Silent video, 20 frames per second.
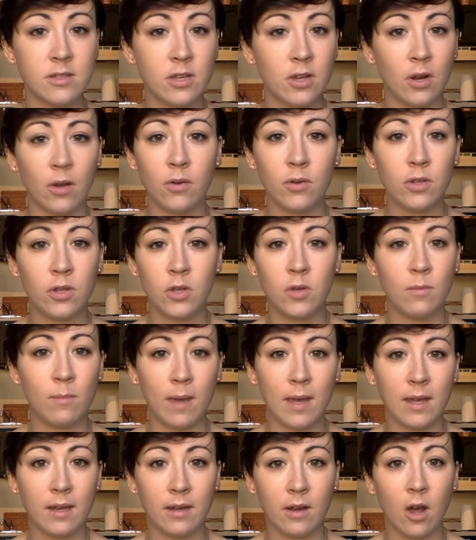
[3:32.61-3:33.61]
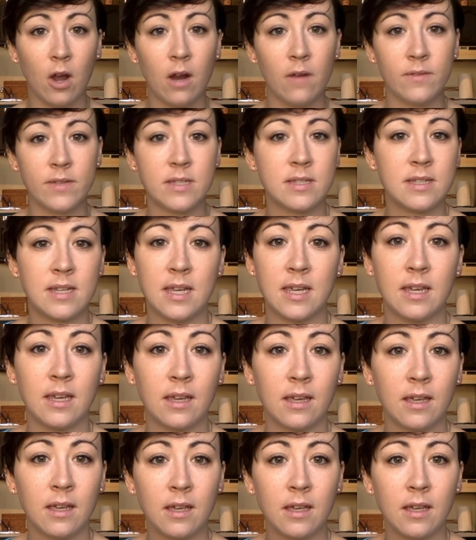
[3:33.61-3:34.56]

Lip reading: you know, humane harvesting